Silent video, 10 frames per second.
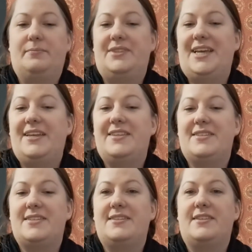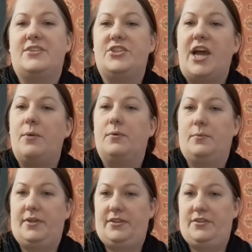Take this into the shower
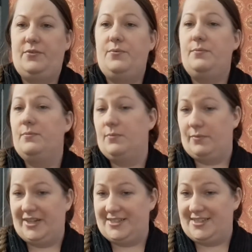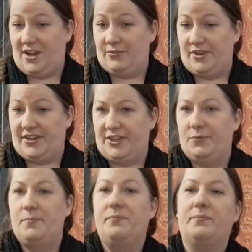with you when it's not
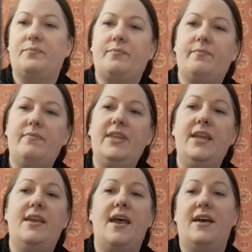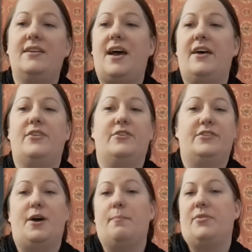running, and either
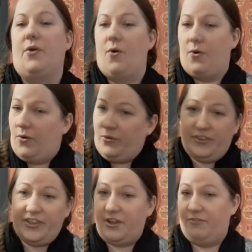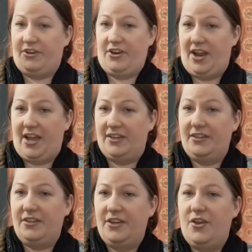dump the whole thing over your
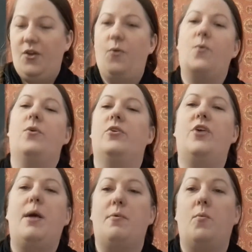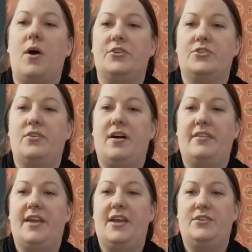head or grab a washcloth
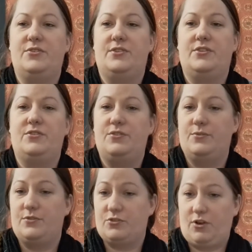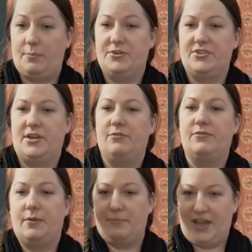and use it to scrub yourself
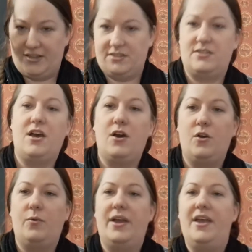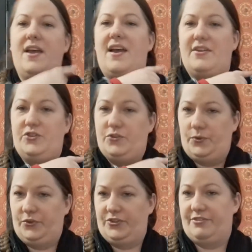from head to toe and
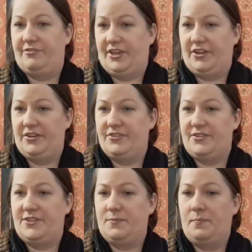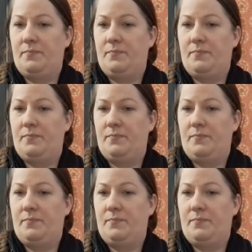shoulder to fingers.